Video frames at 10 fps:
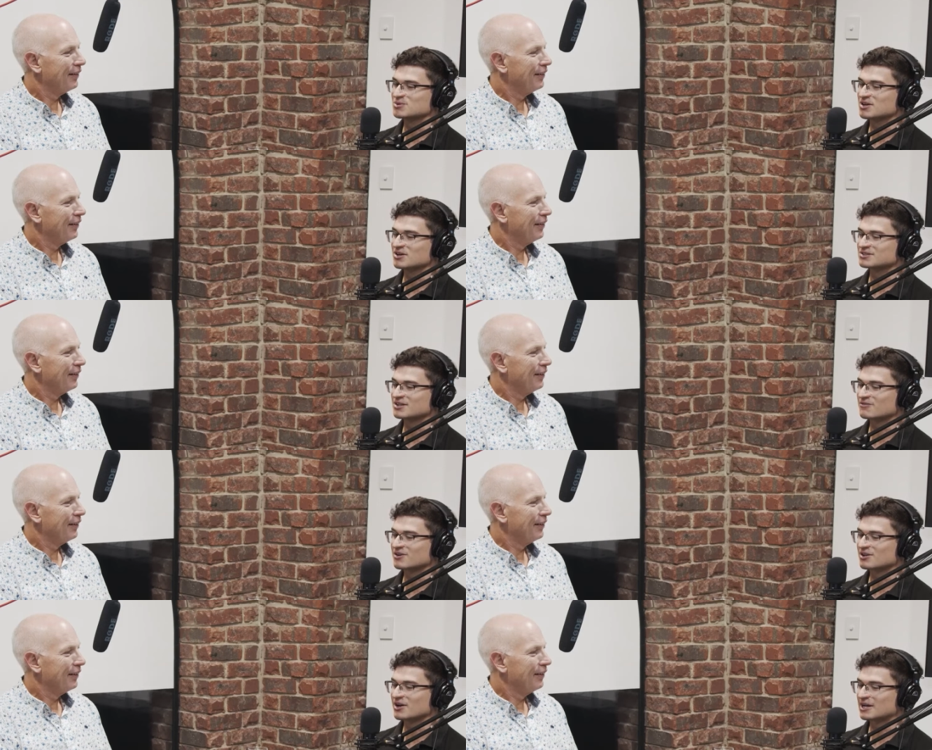Speaker 1: because I
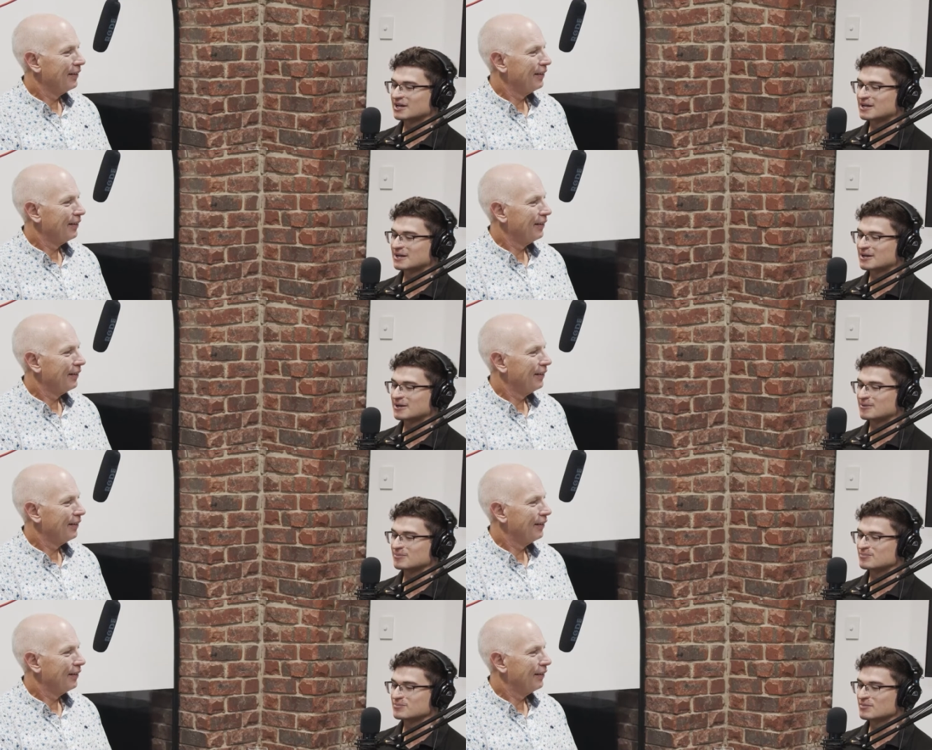feel like,
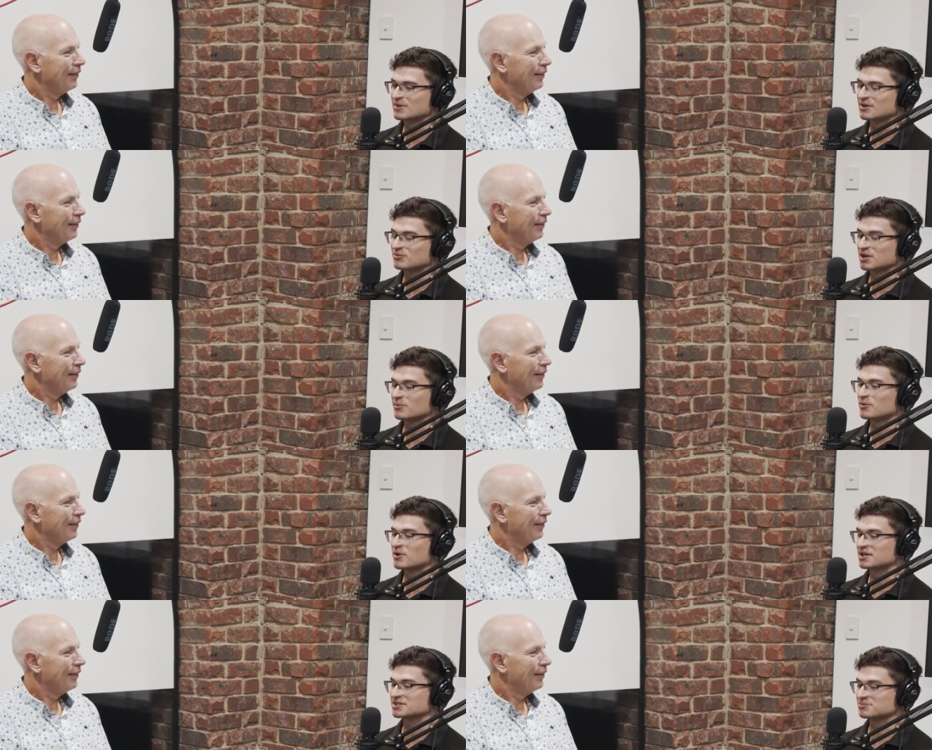um, well, number
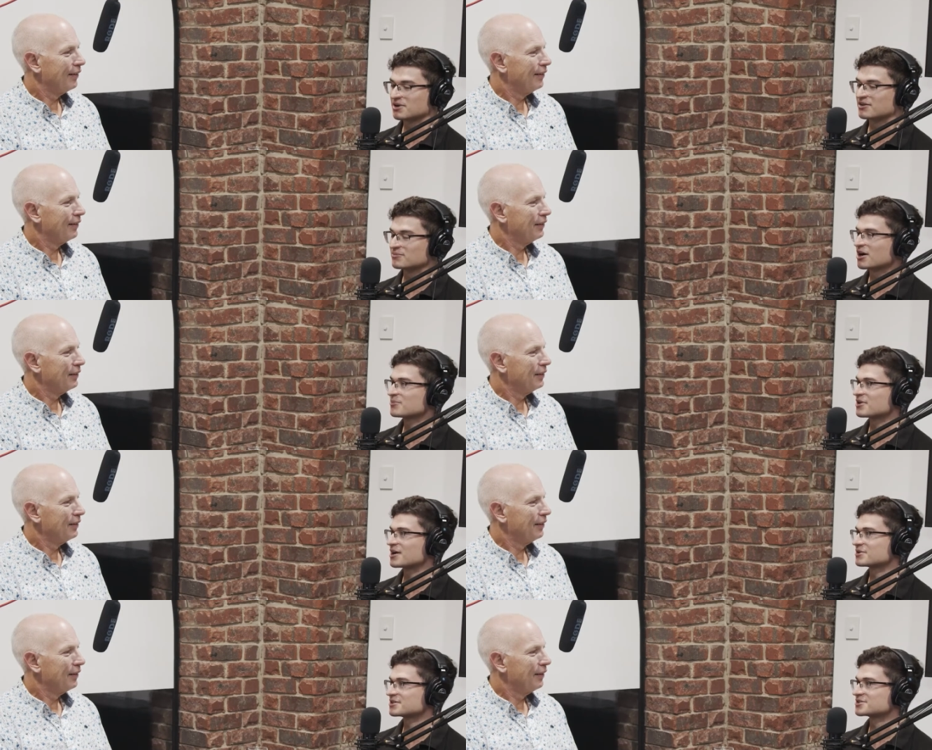one, it's part of my
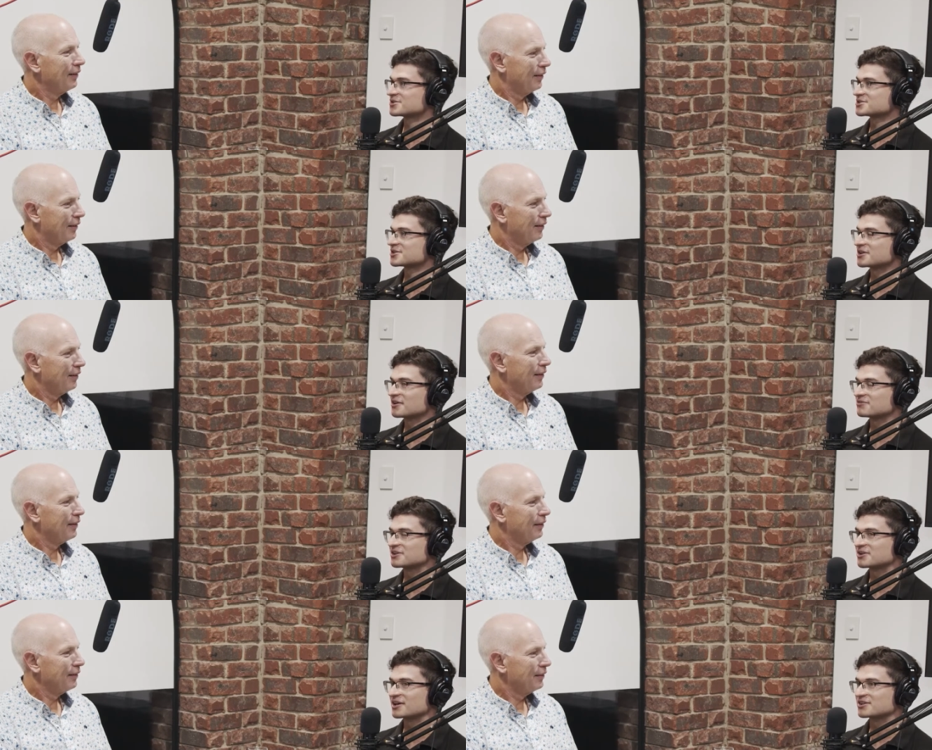brand, but it's also, I
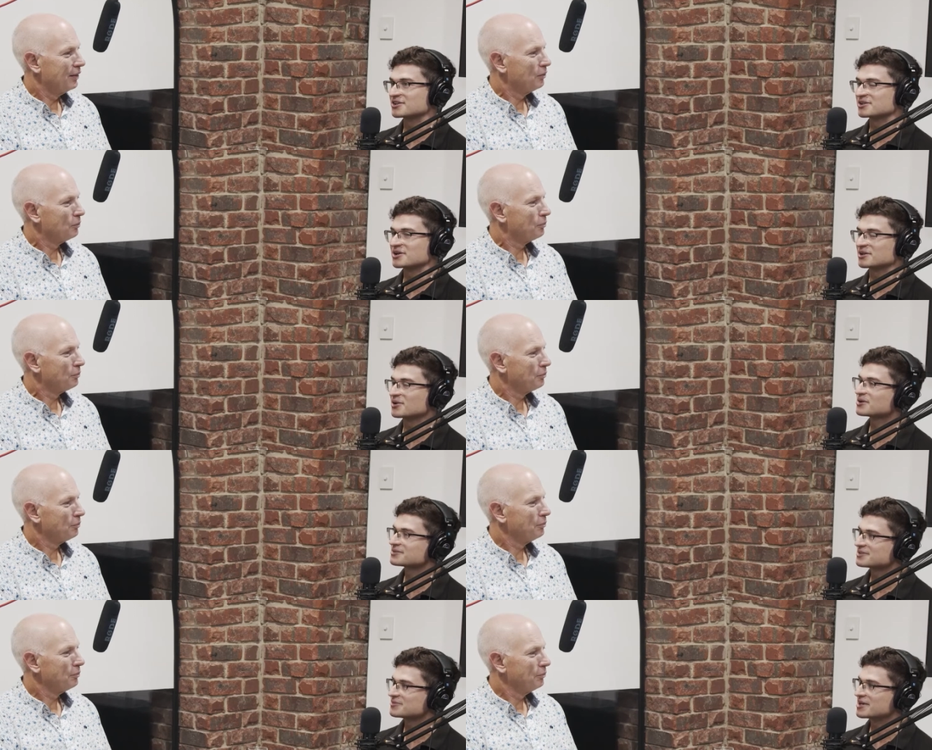feel like you can learn a
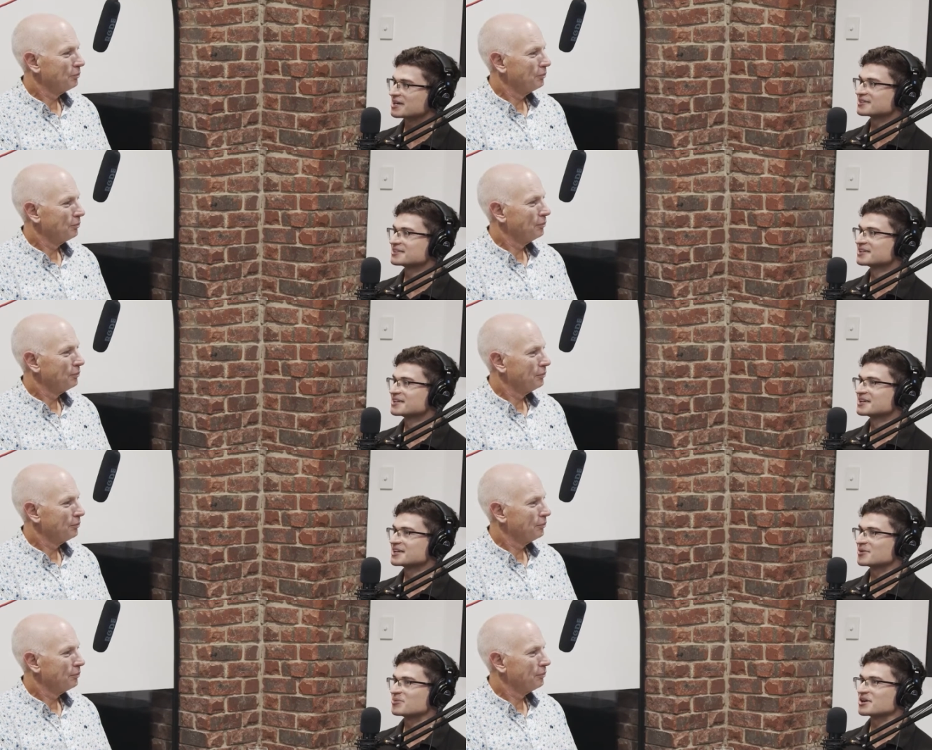lot about
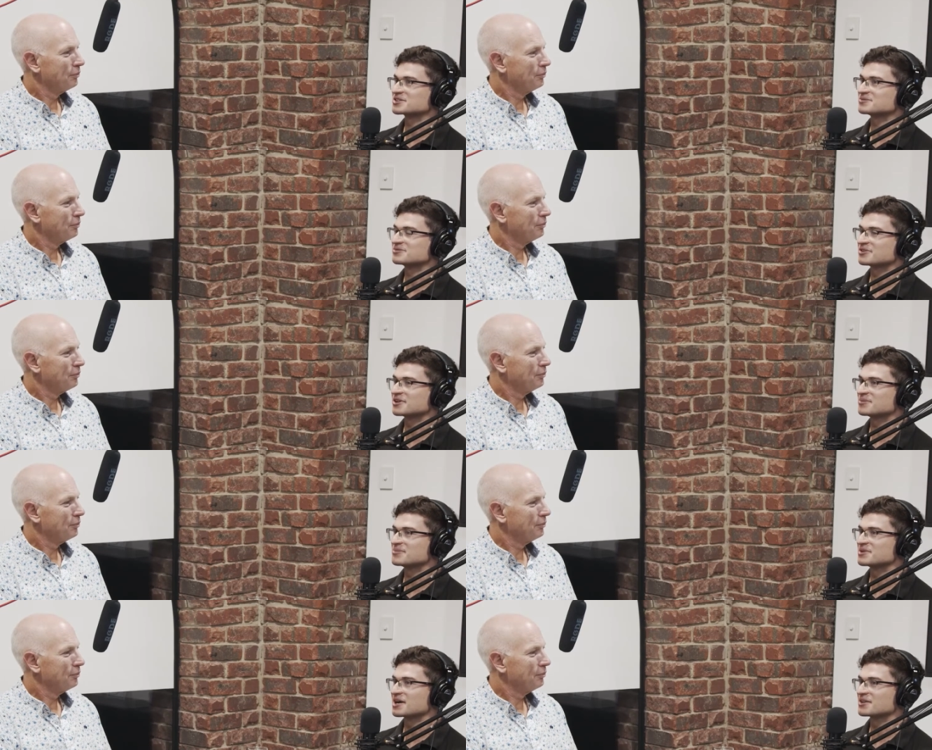a person
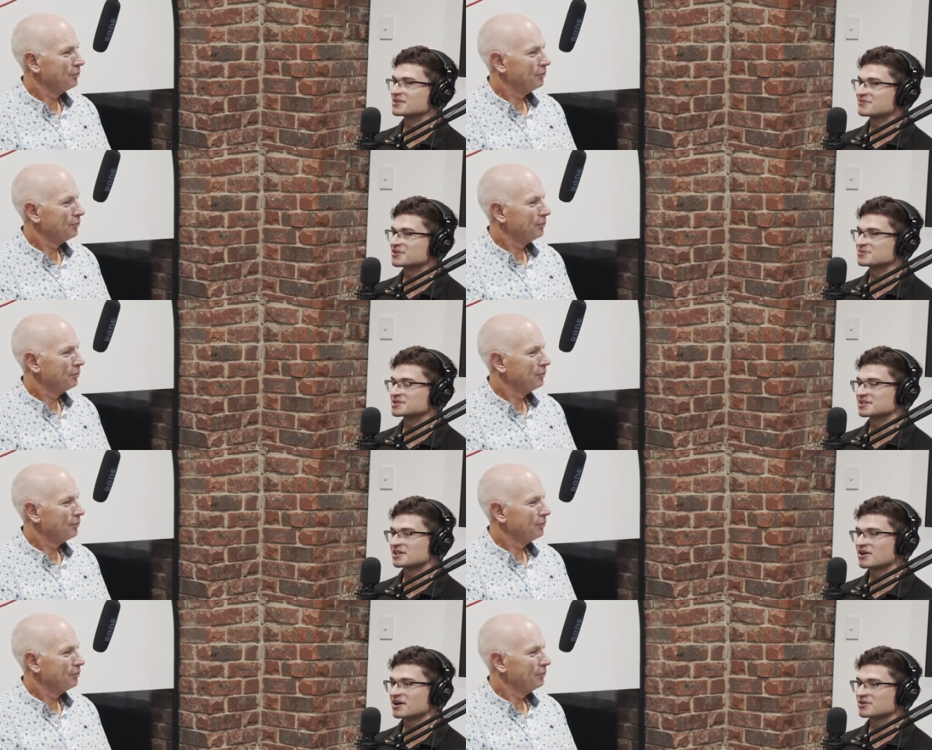from uh, the films that they
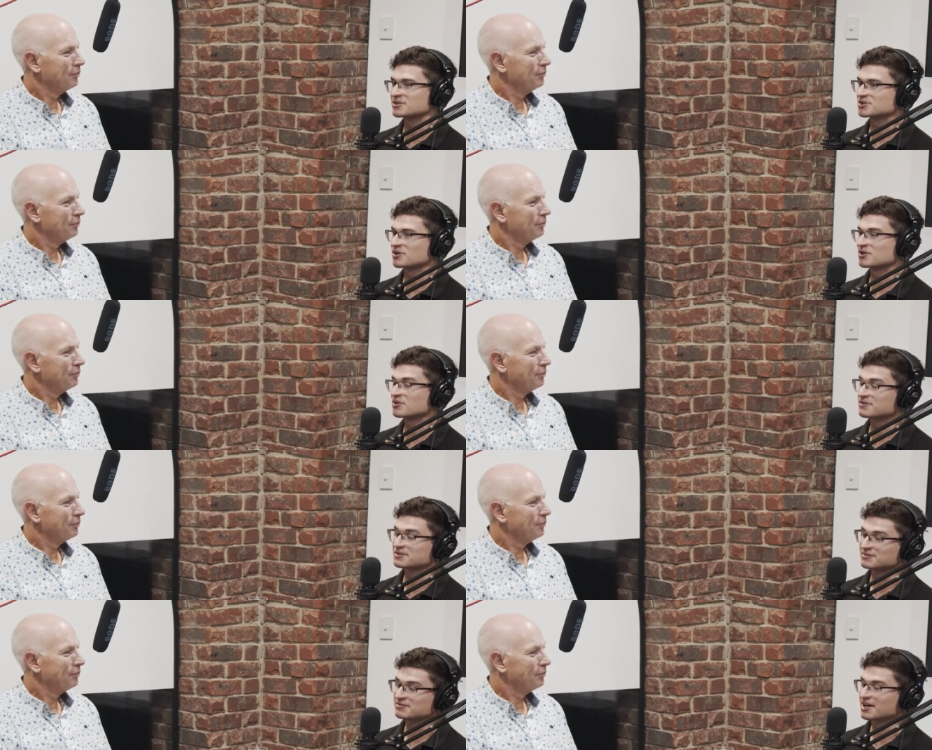like or enjoy, or
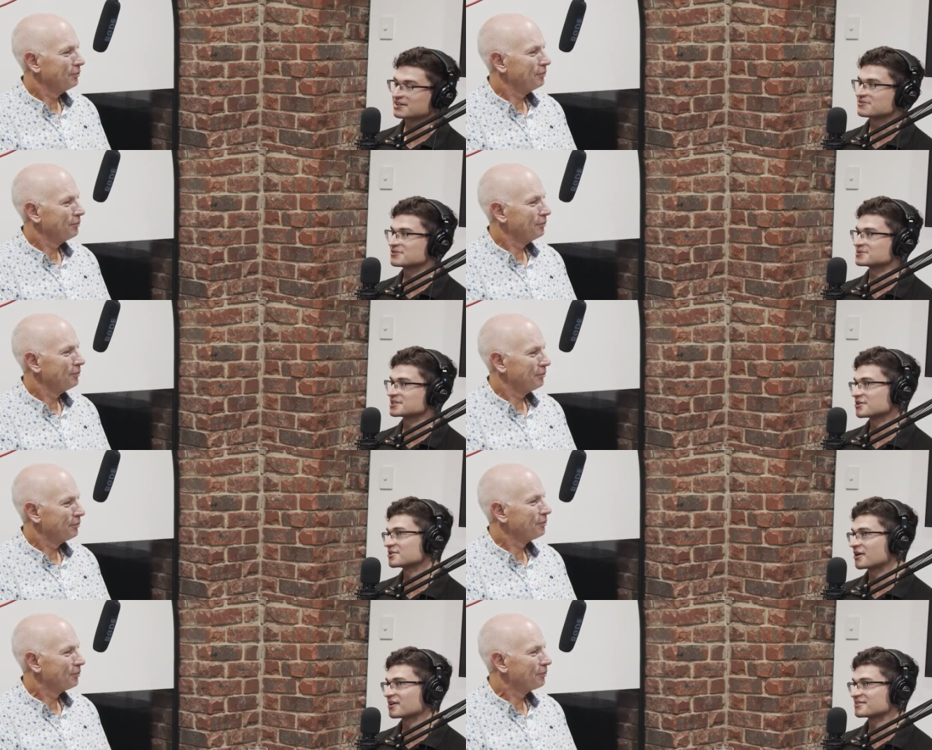even, in fact, the films they
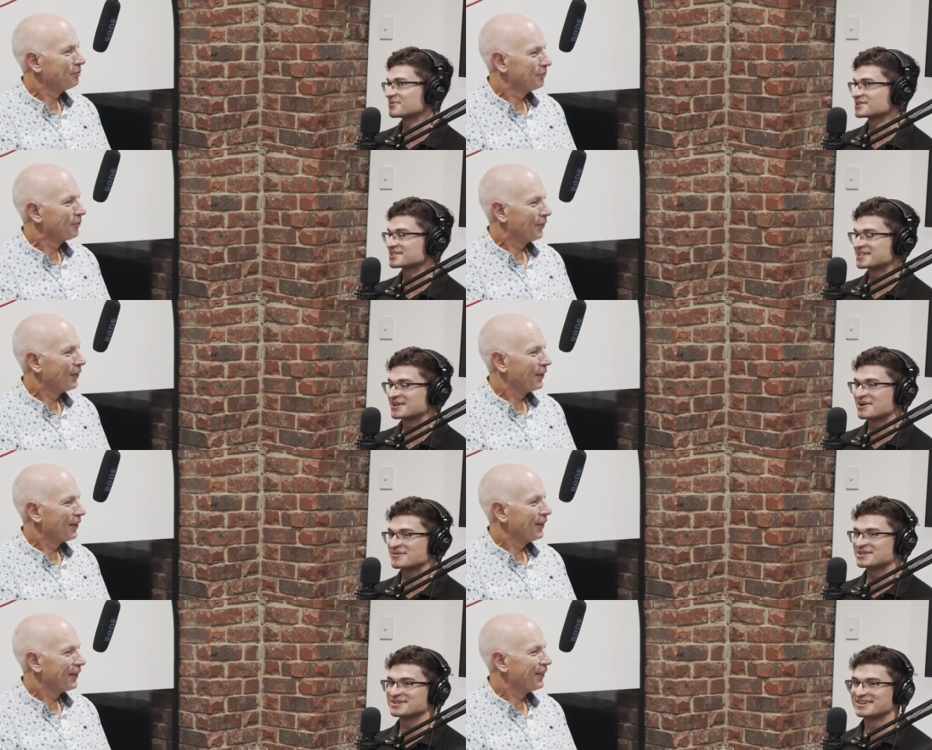don't like, the ones that they
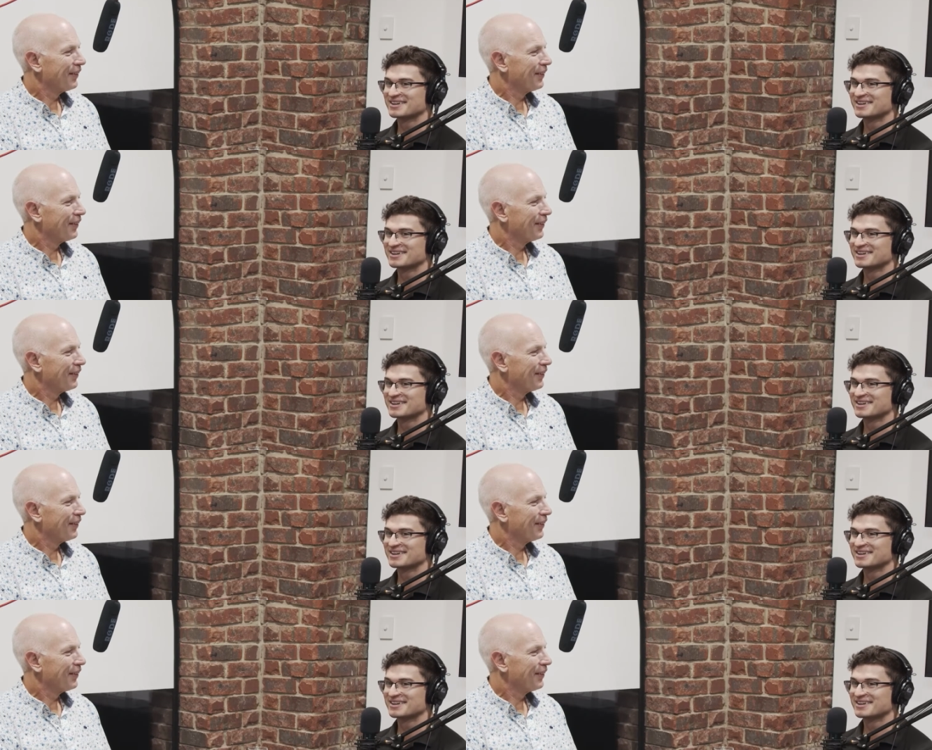maybe